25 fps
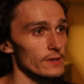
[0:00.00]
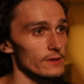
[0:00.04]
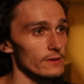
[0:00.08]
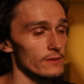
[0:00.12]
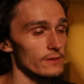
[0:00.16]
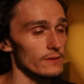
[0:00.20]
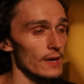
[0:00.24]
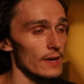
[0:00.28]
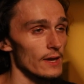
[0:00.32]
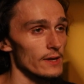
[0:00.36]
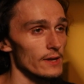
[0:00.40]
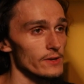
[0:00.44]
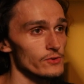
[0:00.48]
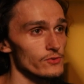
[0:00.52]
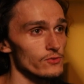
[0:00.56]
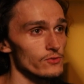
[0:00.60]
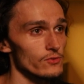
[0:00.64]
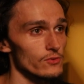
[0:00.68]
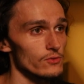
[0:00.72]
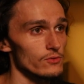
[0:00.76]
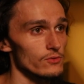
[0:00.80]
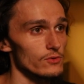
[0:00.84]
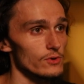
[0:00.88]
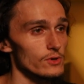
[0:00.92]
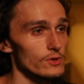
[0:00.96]
that
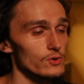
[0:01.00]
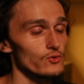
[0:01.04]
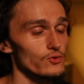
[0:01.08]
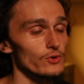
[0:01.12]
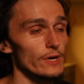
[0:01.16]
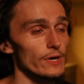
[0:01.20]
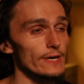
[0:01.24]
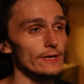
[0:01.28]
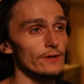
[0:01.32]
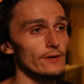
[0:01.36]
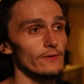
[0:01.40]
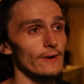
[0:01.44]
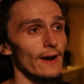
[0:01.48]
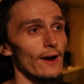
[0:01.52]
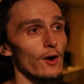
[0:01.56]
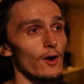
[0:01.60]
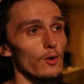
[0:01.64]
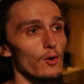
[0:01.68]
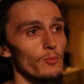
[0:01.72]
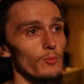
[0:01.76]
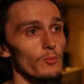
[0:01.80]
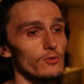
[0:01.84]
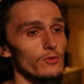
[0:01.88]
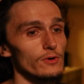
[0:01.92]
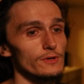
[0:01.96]
you create your
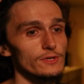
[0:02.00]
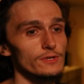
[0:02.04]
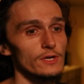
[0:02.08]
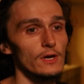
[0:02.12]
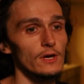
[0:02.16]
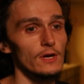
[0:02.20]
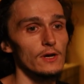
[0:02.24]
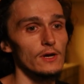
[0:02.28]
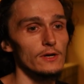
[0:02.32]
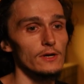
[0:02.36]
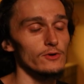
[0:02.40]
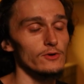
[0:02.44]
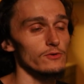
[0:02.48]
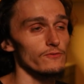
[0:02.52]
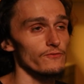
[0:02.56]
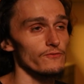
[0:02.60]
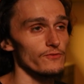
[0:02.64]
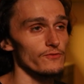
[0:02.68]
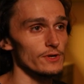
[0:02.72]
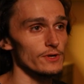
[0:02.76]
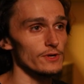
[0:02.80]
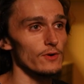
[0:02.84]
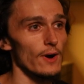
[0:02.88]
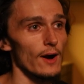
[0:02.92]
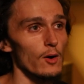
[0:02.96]
output, your
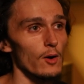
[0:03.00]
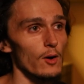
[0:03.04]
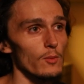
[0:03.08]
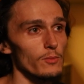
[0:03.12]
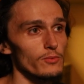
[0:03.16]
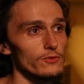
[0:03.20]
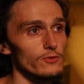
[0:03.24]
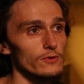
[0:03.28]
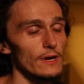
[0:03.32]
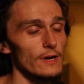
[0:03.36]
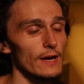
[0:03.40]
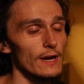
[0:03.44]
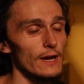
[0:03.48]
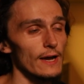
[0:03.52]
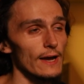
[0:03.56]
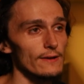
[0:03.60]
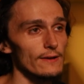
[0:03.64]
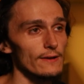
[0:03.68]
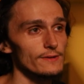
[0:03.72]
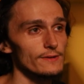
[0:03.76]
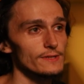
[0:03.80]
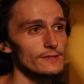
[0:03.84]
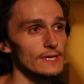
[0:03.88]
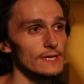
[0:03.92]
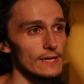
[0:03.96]
video output
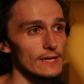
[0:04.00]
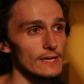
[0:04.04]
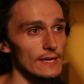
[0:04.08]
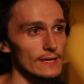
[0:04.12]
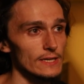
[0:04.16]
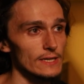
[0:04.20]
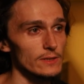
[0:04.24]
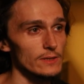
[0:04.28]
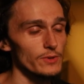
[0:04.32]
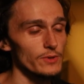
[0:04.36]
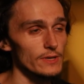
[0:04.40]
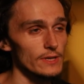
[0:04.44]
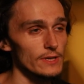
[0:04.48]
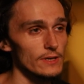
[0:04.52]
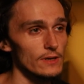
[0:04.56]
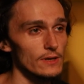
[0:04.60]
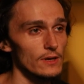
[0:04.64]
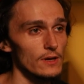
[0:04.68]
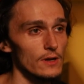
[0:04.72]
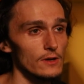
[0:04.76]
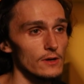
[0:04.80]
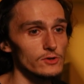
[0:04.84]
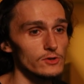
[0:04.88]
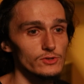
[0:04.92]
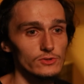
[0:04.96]
at 1080p.
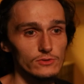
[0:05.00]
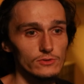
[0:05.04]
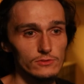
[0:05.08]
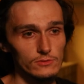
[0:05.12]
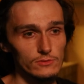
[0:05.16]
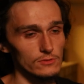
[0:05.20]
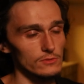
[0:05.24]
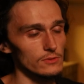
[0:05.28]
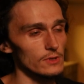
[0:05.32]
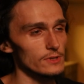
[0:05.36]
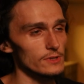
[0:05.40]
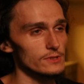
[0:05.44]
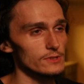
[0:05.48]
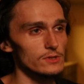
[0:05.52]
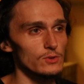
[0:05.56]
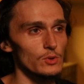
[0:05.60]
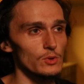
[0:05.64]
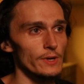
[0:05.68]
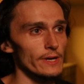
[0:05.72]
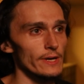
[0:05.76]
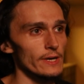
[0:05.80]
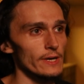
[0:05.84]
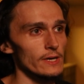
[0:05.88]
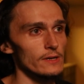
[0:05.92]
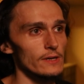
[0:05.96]
So let's go
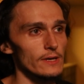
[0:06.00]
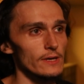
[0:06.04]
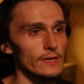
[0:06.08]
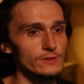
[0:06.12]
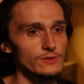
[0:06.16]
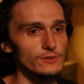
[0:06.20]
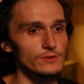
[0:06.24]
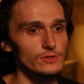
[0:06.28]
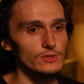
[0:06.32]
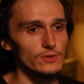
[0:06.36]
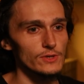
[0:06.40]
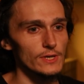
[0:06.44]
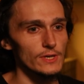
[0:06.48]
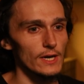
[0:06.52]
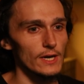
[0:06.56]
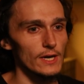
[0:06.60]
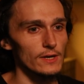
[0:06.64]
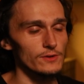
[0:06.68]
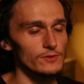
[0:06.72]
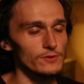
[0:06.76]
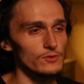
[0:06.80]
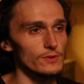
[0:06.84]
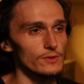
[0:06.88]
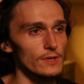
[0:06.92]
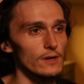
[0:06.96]
ahead and show you how to
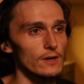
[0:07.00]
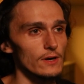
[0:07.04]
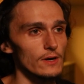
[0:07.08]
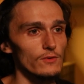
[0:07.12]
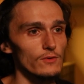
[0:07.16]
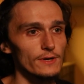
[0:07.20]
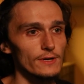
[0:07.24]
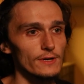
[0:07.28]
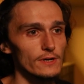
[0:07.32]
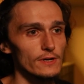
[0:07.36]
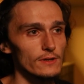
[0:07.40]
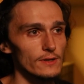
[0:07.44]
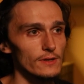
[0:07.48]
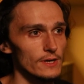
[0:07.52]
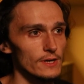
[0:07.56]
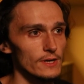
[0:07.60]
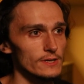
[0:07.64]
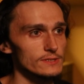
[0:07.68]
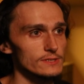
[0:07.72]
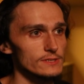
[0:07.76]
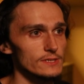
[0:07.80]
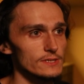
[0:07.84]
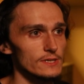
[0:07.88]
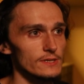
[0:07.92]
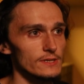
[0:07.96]
do that. We're going to click on
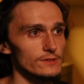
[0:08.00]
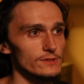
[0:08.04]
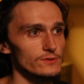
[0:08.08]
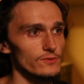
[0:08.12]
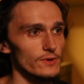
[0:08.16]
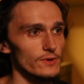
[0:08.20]
settings right